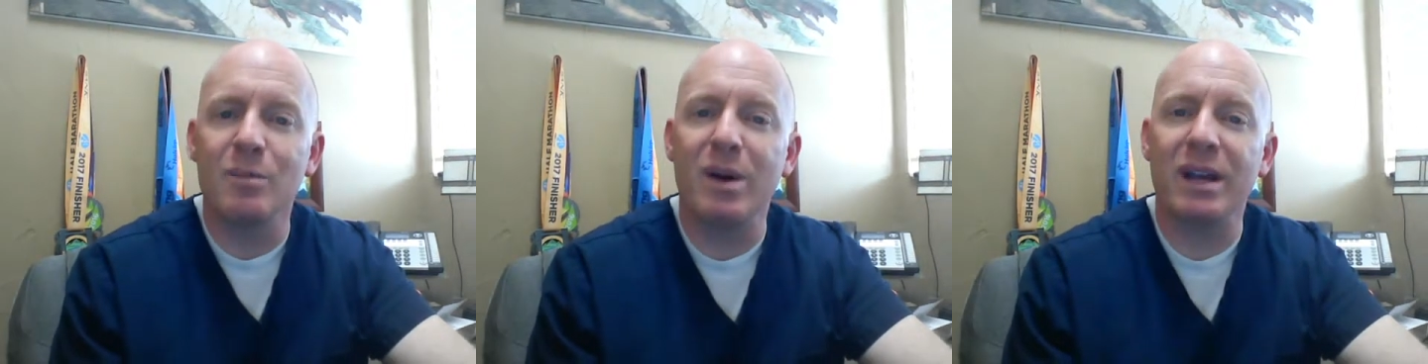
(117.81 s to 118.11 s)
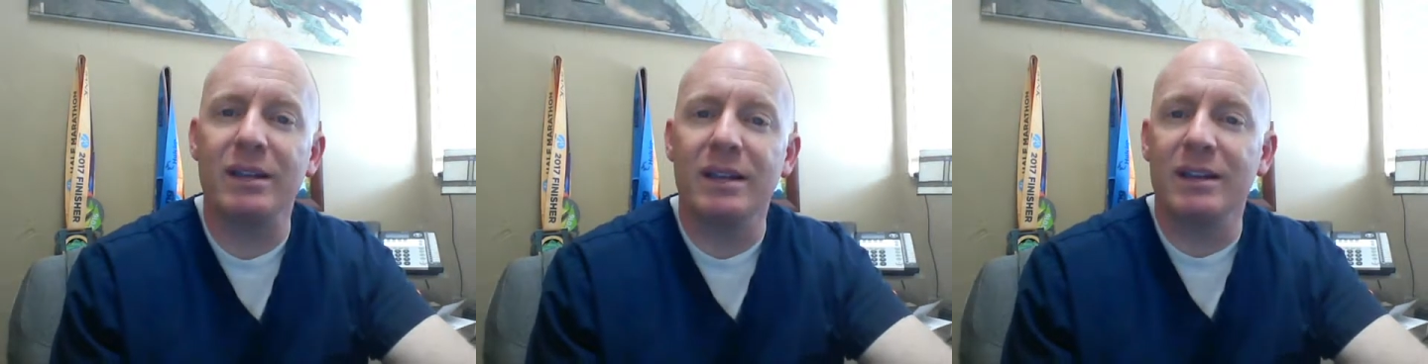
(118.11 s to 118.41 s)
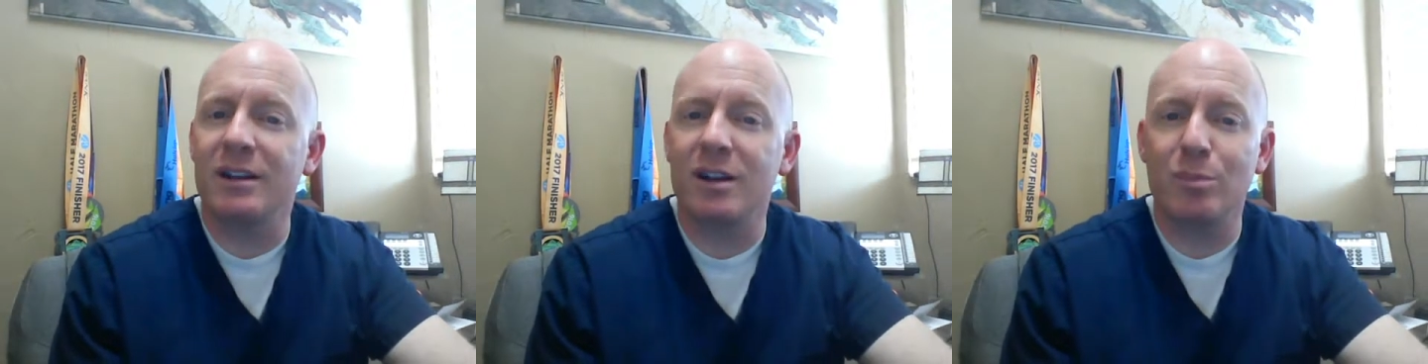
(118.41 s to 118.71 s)
But
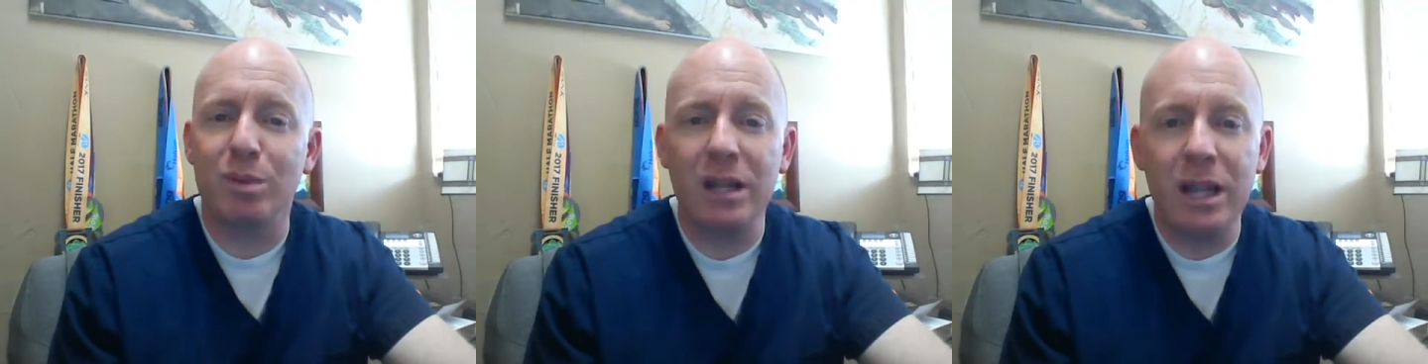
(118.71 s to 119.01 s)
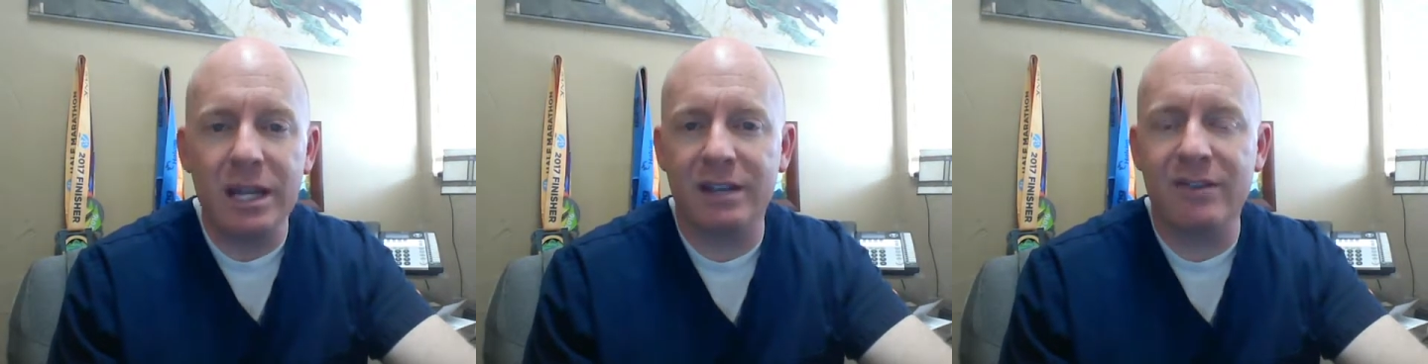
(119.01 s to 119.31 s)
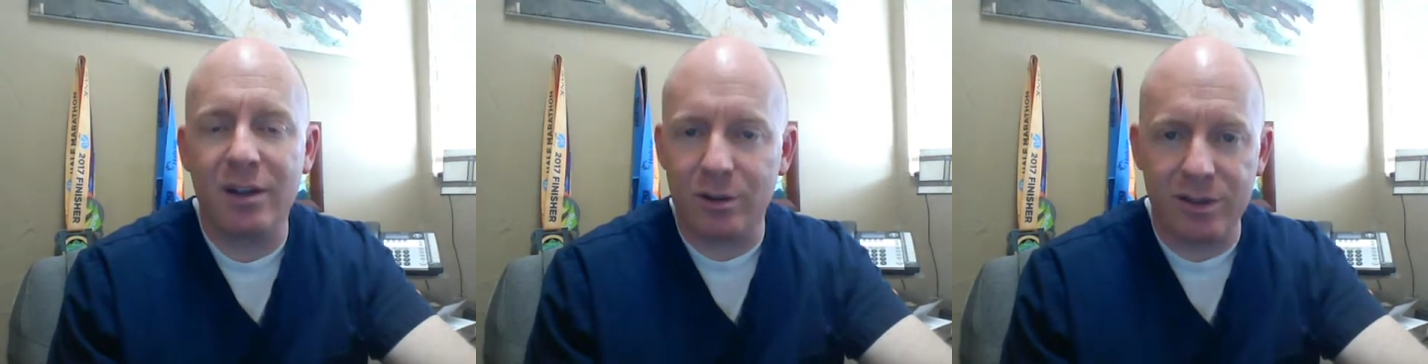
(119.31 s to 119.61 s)
there are plenty of
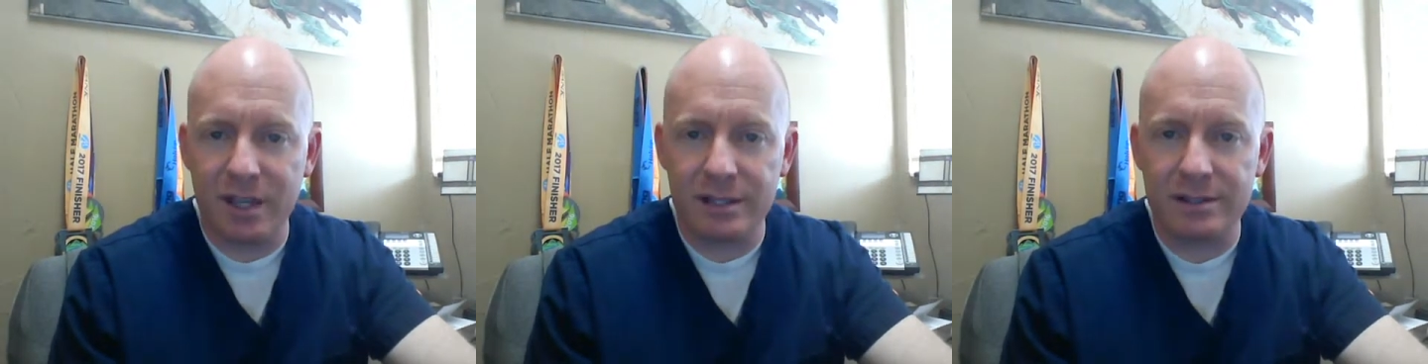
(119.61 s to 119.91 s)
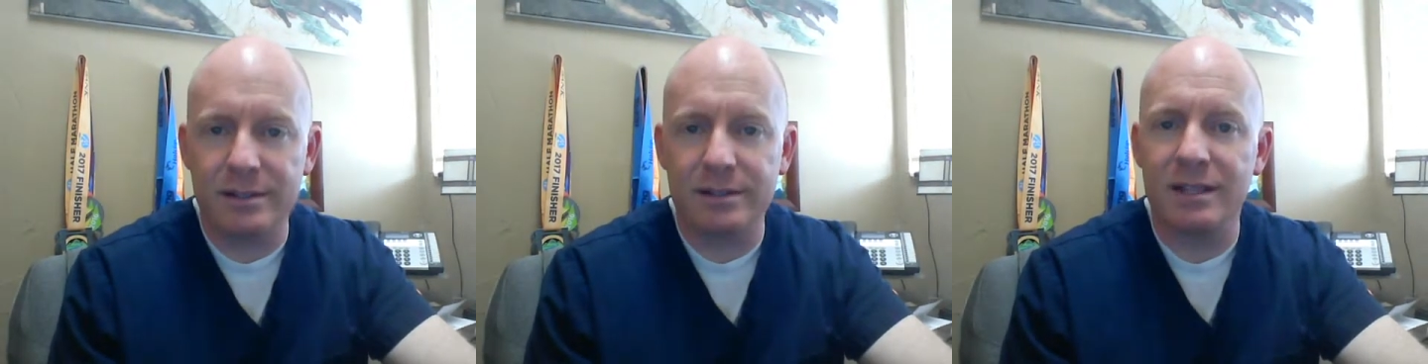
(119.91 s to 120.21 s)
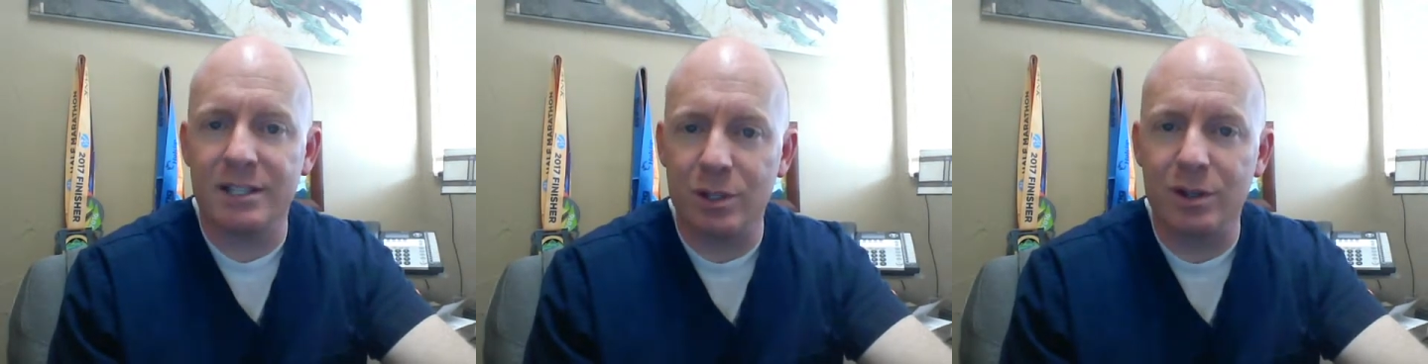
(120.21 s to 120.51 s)
other things
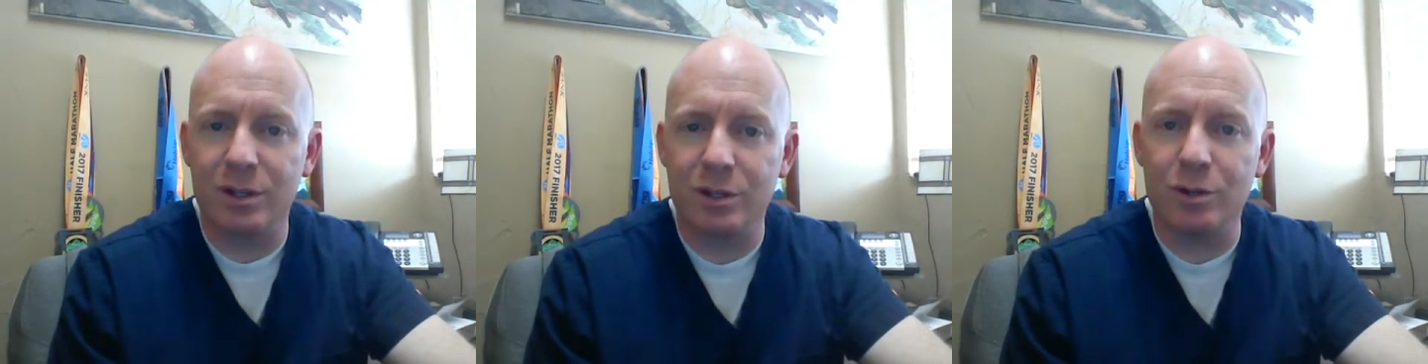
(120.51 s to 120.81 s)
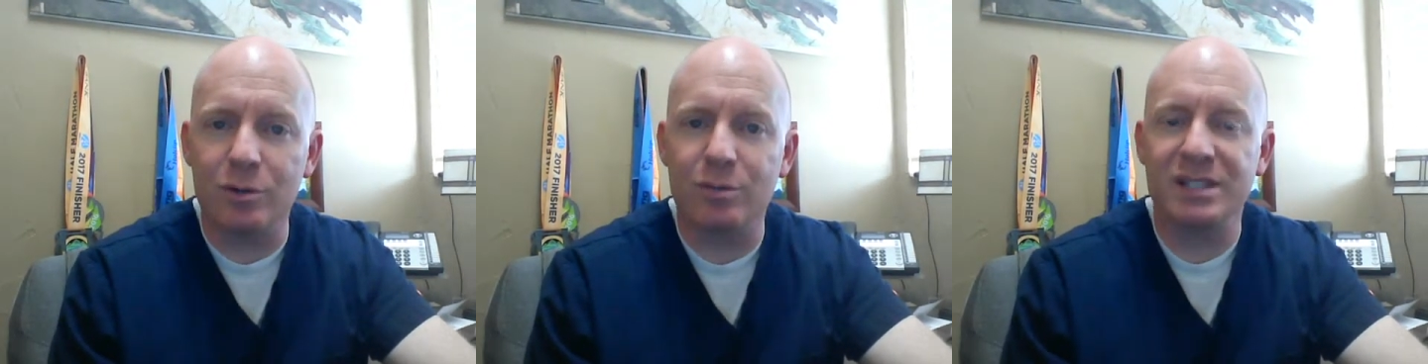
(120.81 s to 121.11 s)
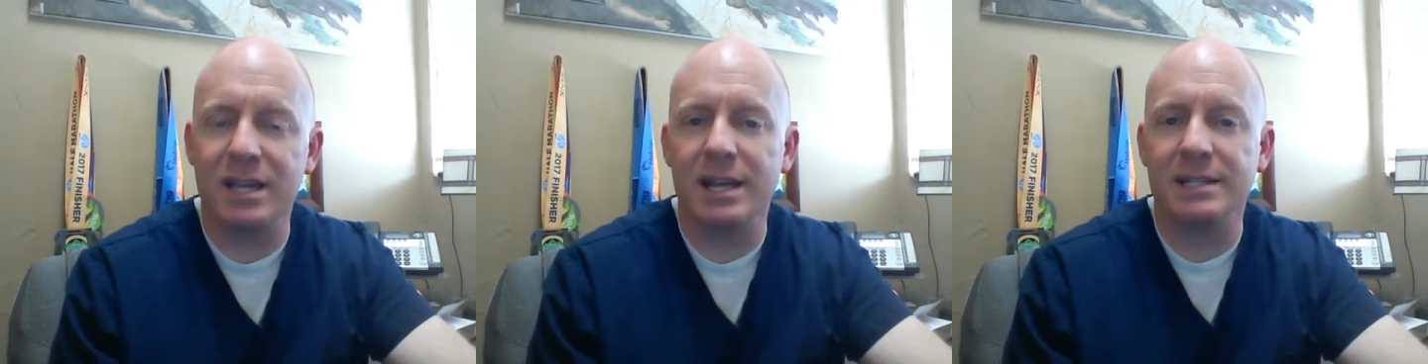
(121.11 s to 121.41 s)
that you can do
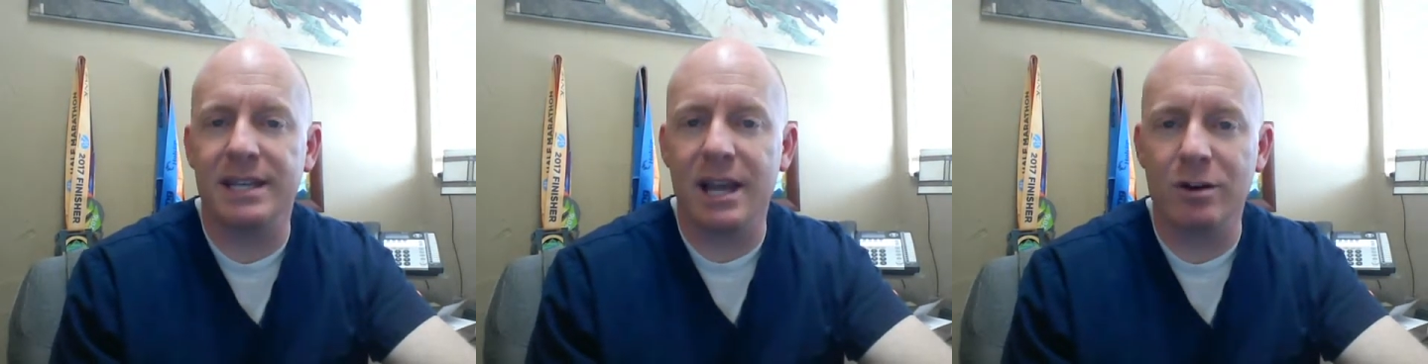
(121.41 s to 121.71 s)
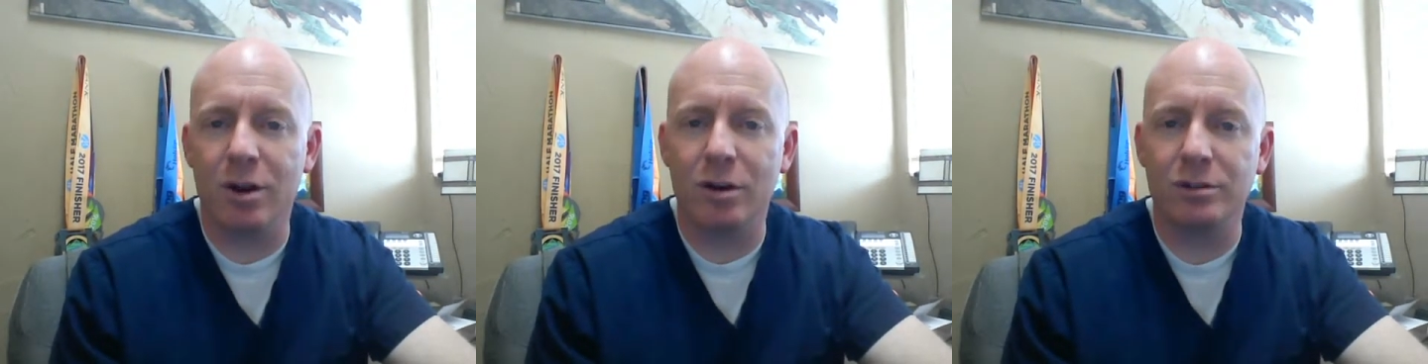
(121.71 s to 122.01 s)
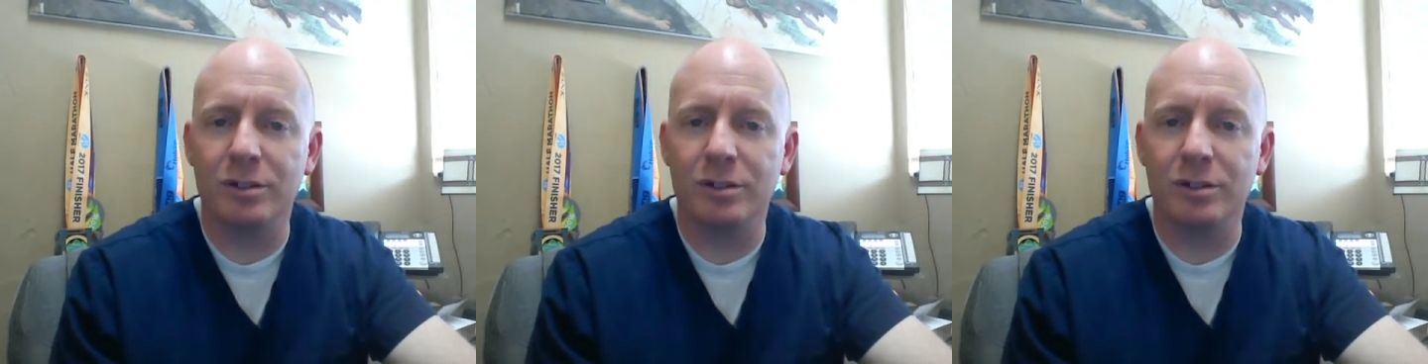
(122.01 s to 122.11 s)
besides the alcohol.